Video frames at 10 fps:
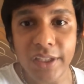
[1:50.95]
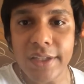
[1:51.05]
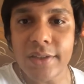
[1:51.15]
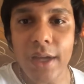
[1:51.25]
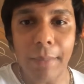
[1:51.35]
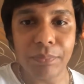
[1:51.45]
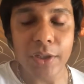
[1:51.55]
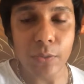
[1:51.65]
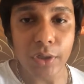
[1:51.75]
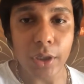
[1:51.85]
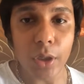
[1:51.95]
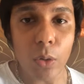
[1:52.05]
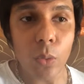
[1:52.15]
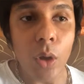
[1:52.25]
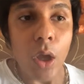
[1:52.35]
these companies wouldn't
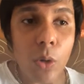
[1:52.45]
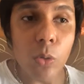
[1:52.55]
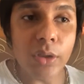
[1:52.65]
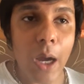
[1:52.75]
know who